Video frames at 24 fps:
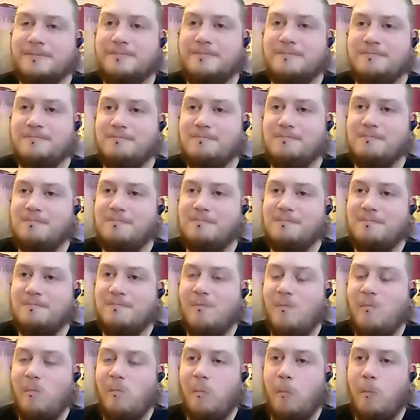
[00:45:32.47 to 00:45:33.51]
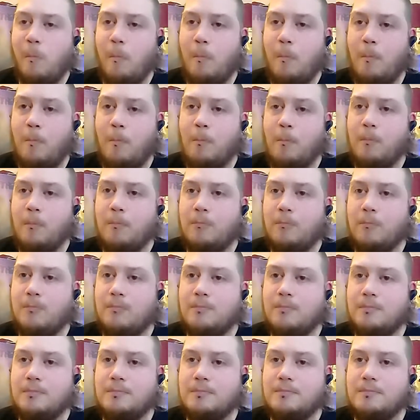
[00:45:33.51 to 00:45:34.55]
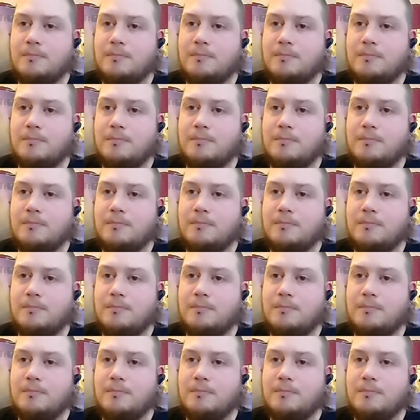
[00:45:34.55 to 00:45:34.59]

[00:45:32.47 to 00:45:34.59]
Um, you told us all about the, the